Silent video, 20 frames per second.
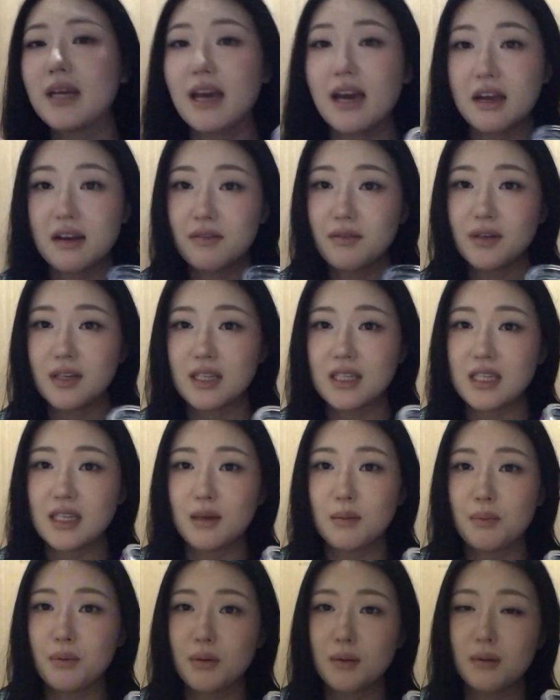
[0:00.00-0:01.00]

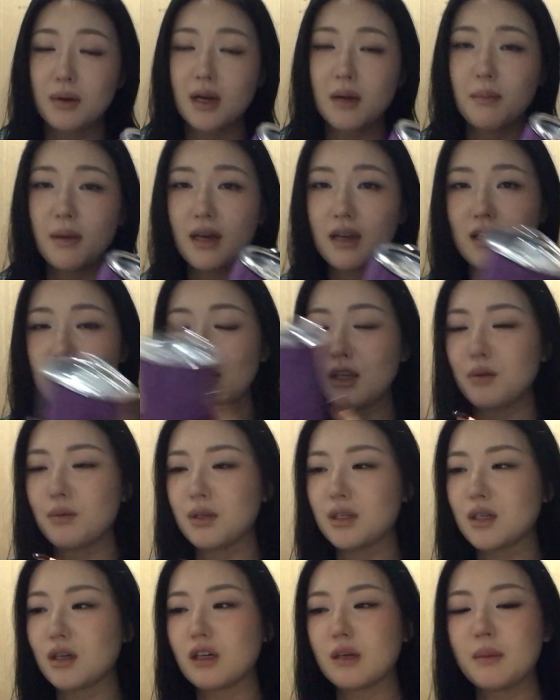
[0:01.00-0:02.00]
advocacy program at, like,
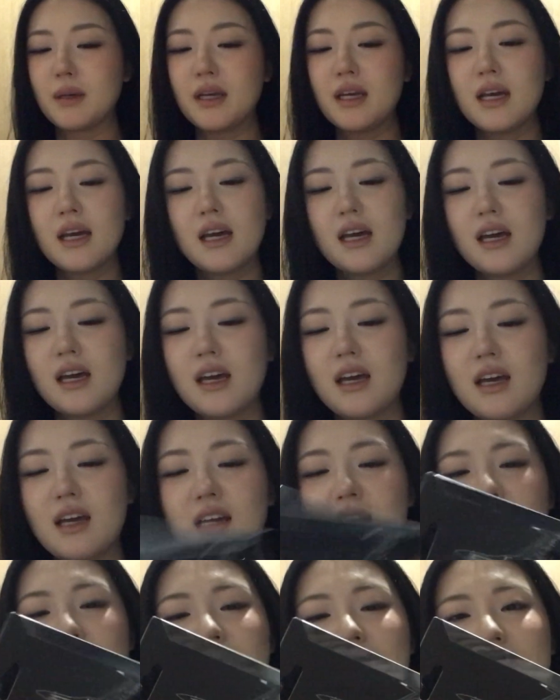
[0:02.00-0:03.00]
US Army,
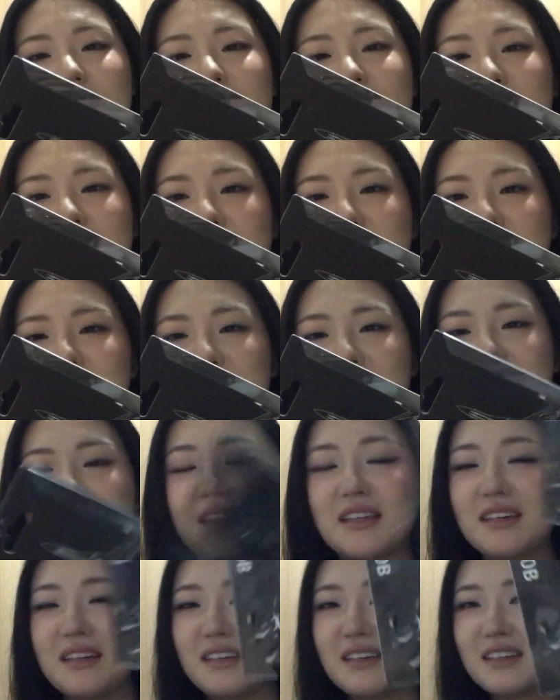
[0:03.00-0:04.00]
and, like,
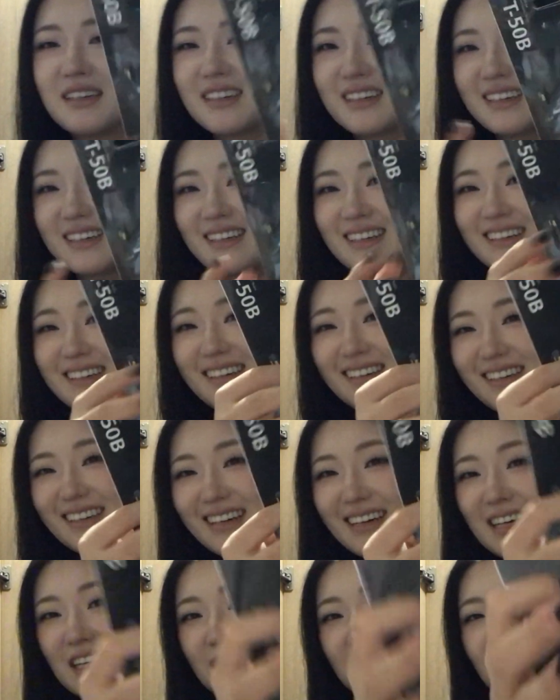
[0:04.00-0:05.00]

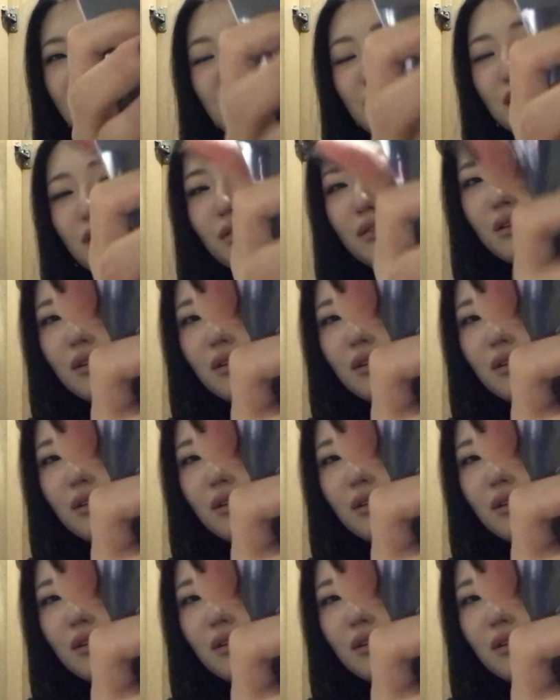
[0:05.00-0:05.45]
this is for